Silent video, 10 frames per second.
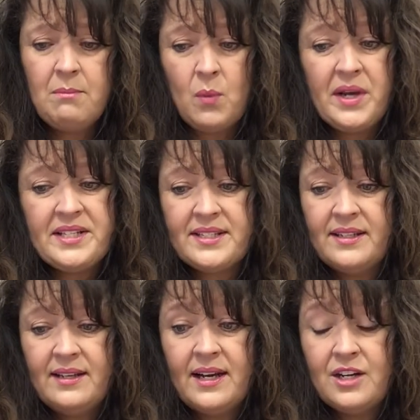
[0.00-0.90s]
moist,
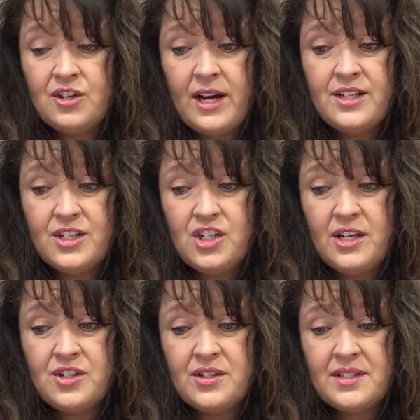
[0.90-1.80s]
and I tried to
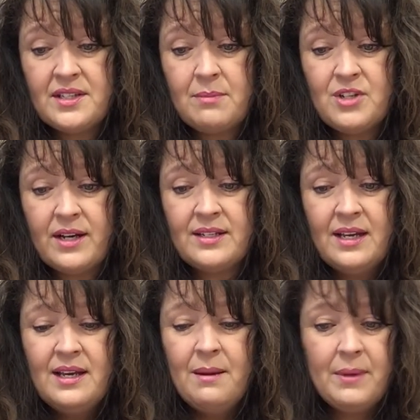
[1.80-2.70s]
change the subject,
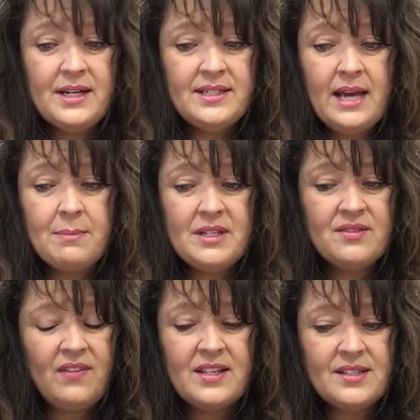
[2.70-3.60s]
but he dabbed his
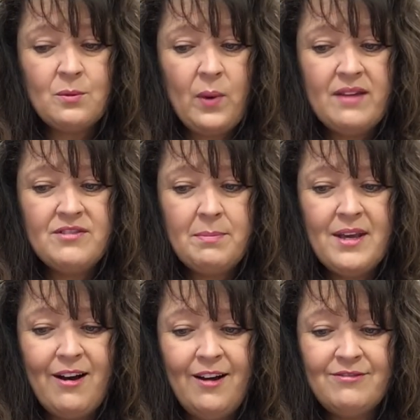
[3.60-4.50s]
face and waved me
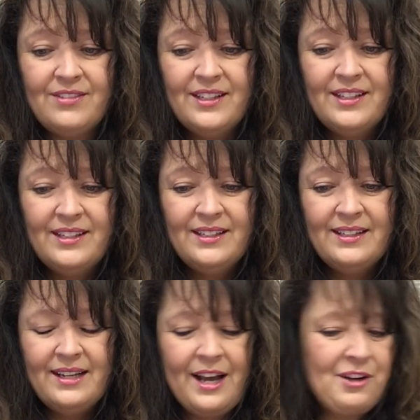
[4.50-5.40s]
off.
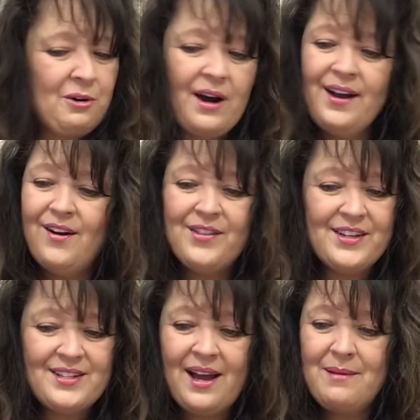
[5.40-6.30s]
"I cry all the
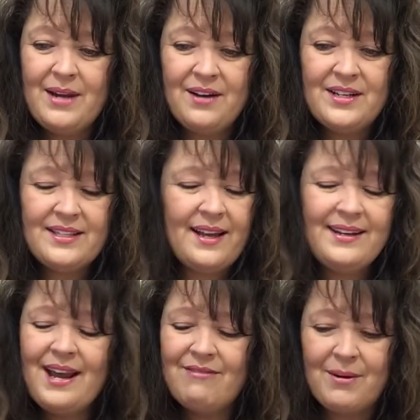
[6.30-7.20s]
time now," he said.
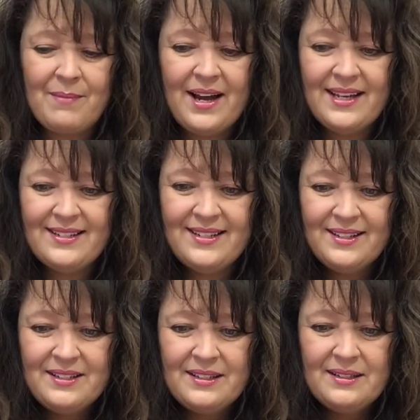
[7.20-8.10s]
"Never mind."
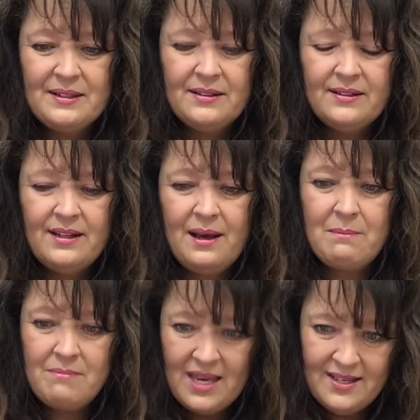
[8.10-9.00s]

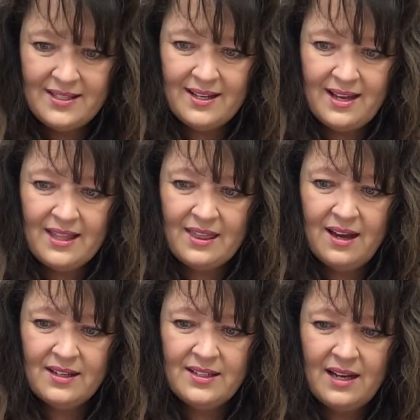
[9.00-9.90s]
Amazing, I
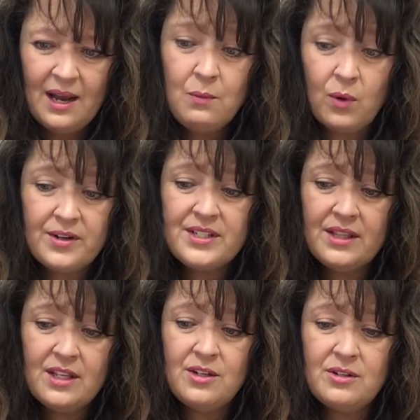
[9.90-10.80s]
thought. I worked in
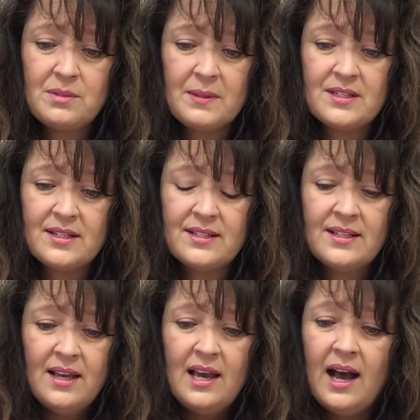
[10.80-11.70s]
the news business.
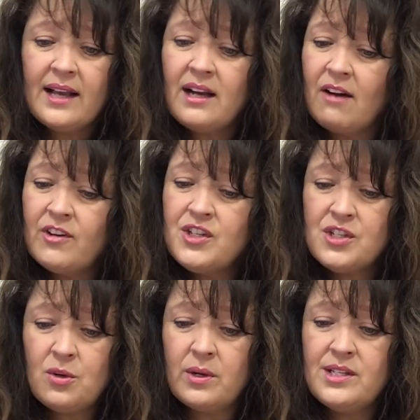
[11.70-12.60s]
I covered
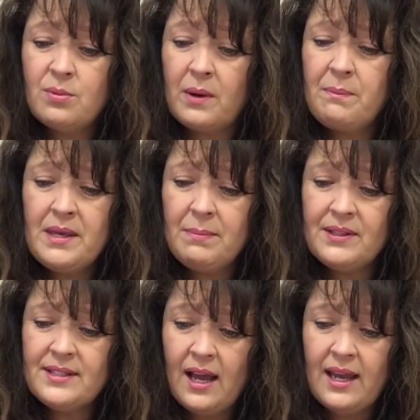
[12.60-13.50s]
stories where people
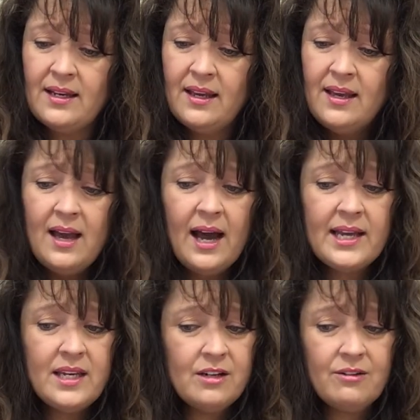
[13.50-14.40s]
died.
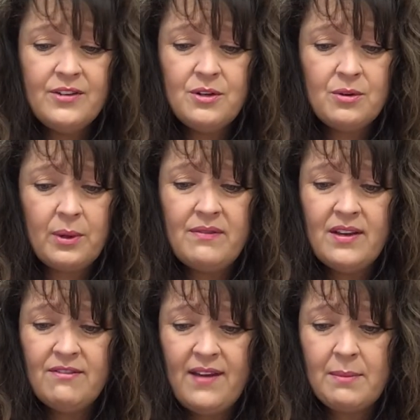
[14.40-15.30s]
I interviewed
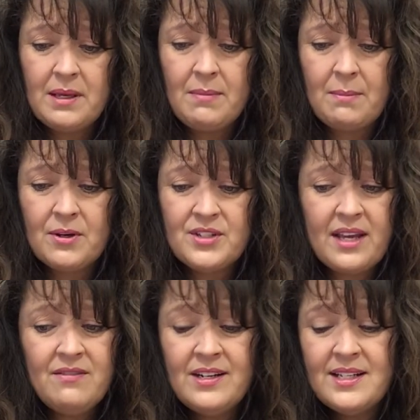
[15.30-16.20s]
grieving family members. I
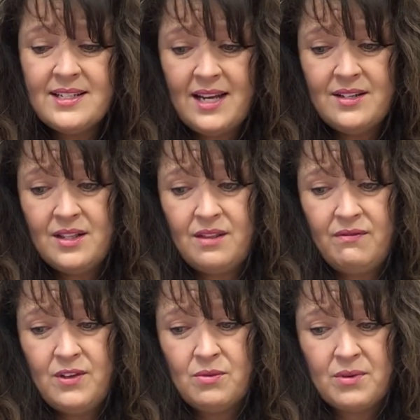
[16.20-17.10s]
even attended the
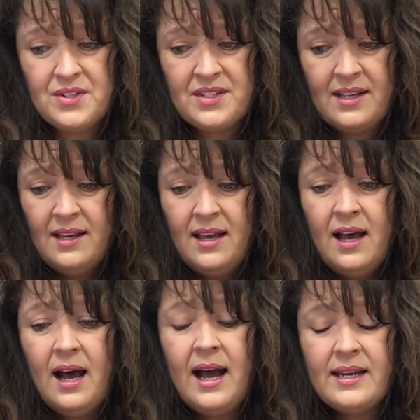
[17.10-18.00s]
funerals.
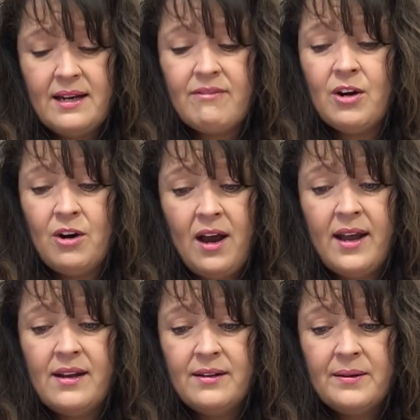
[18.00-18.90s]
I never
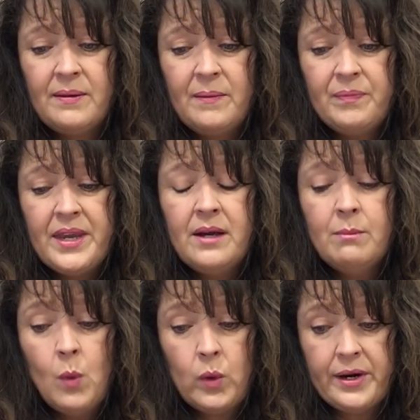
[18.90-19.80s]
cried.
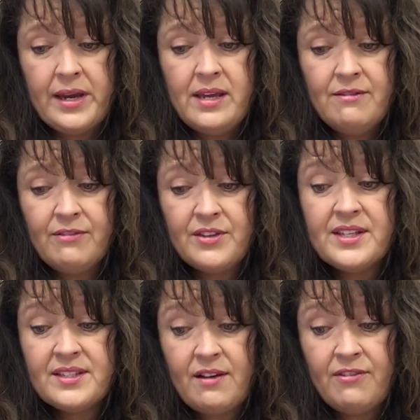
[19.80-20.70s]
Morrie, for the
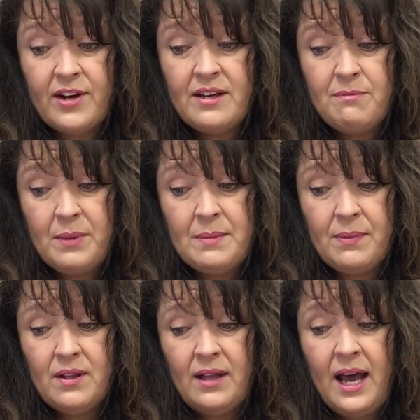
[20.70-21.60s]
suffering of
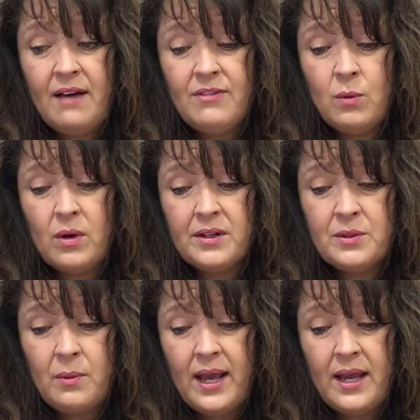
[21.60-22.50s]
people half a world
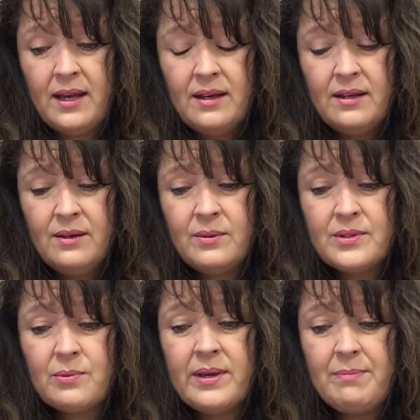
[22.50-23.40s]
away,
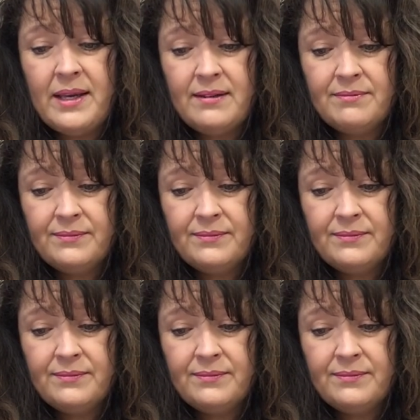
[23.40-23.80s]
was weeping.